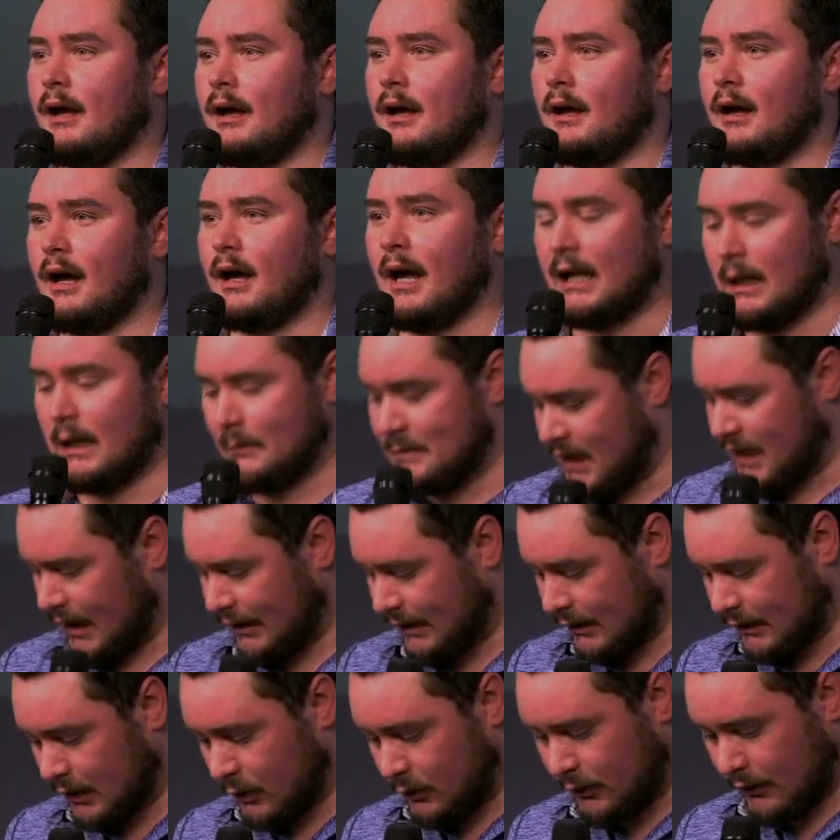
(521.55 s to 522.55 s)
And I'm
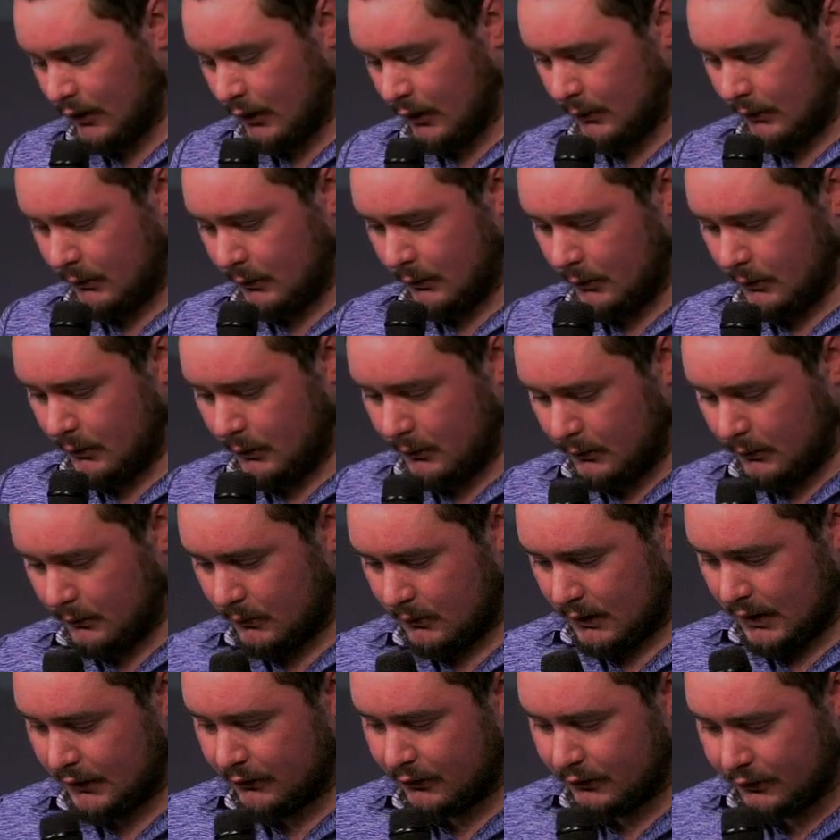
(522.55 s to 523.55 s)
telling you,
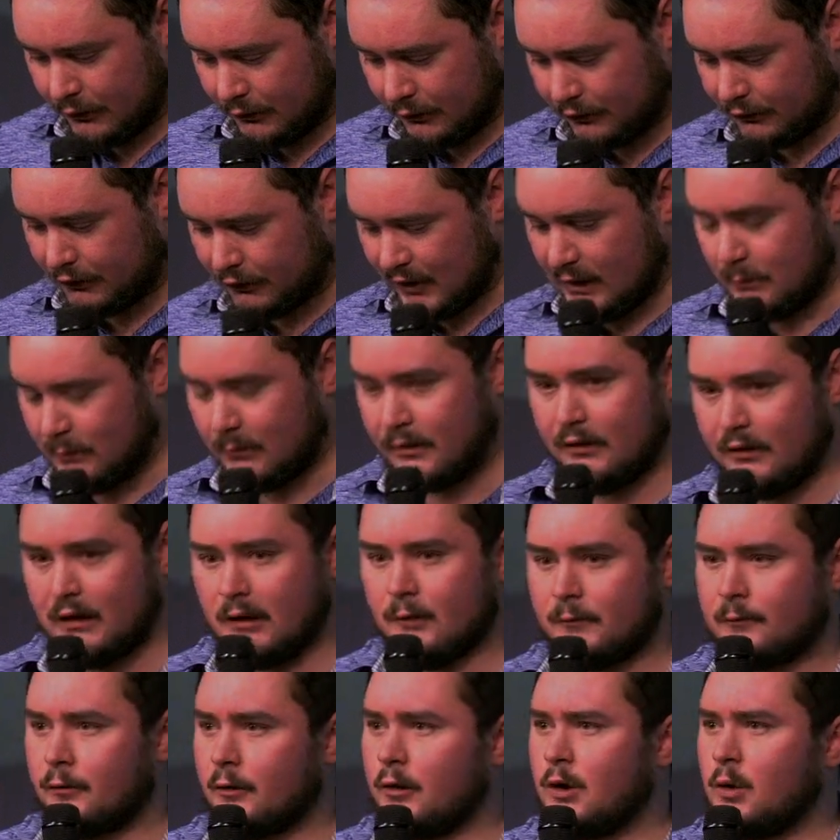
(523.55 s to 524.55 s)
it's the same thing
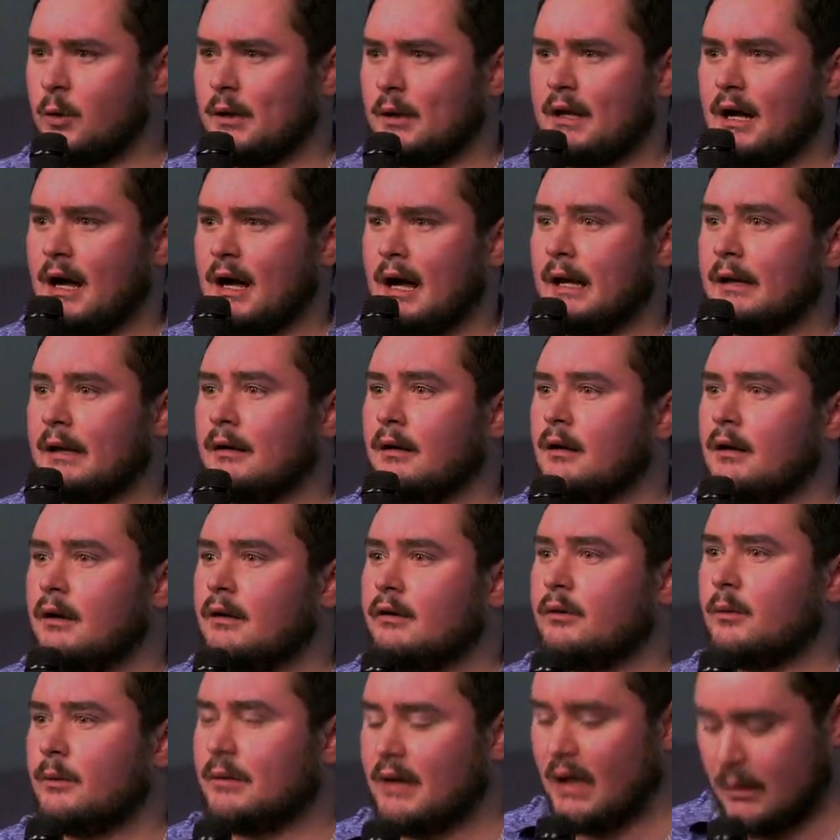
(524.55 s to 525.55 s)
for you and I.
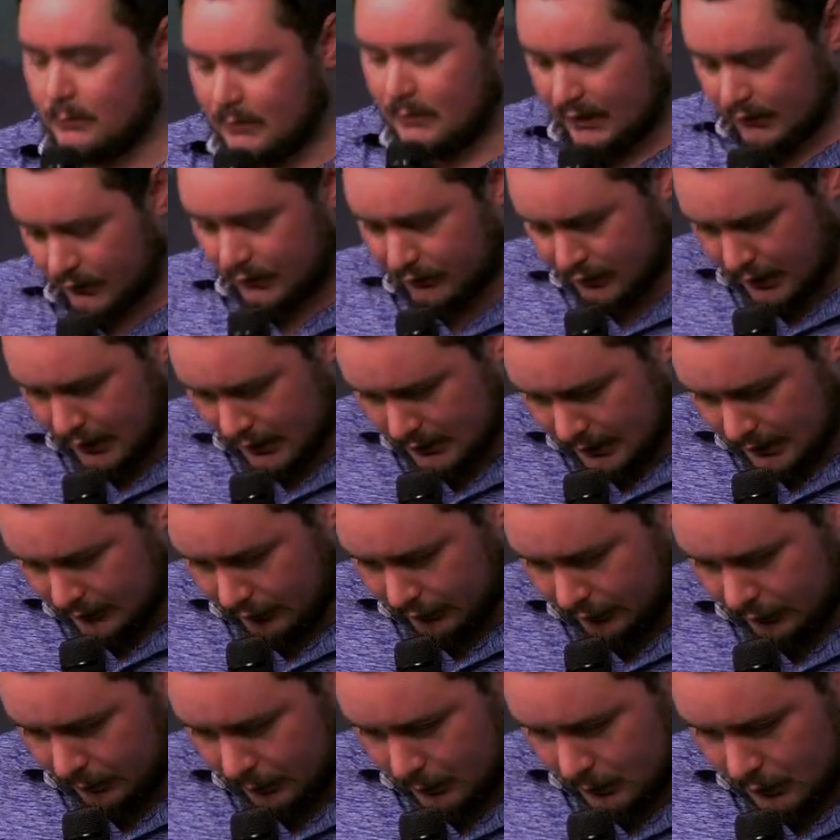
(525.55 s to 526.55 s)
So with that being said,
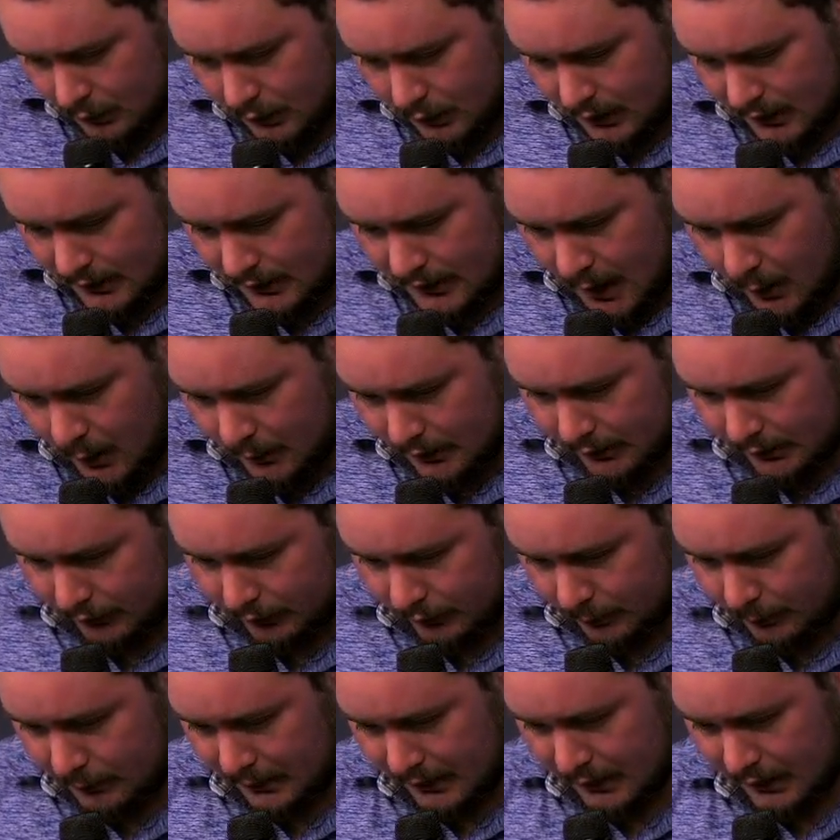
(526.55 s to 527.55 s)
let's look now in this
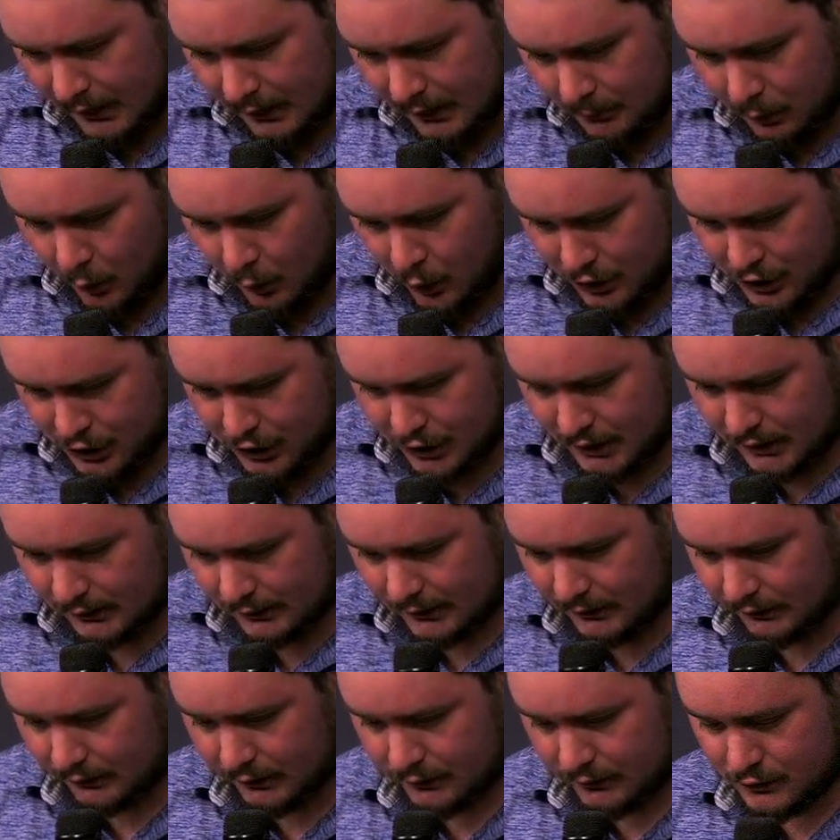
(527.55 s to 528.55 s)
beginning portion, at
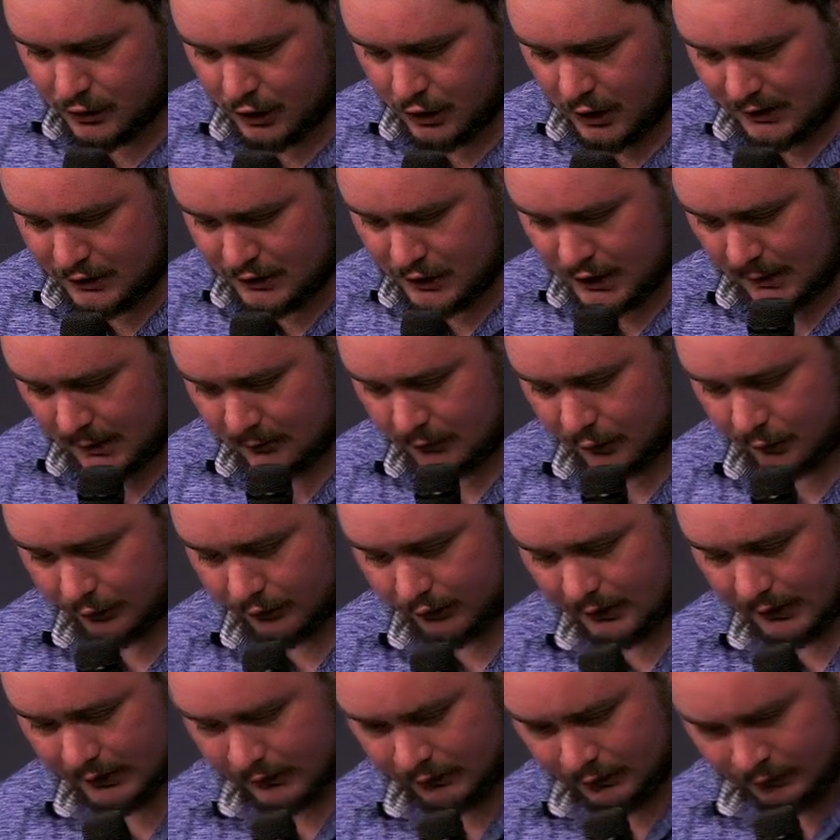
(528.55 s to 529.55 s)
least, of John chapter
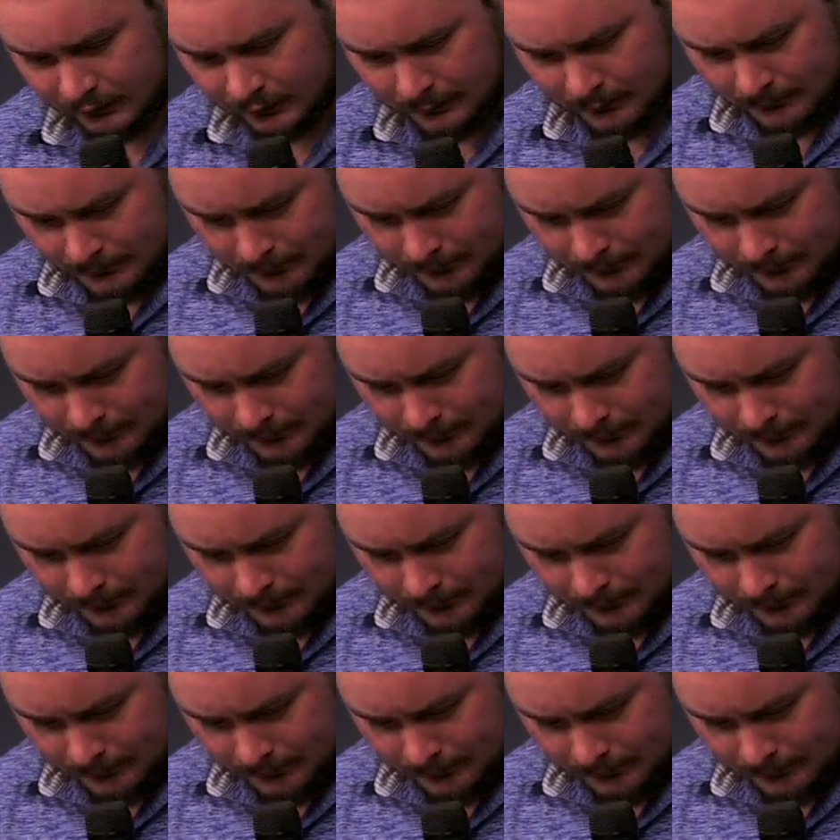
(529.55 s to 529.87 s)
6.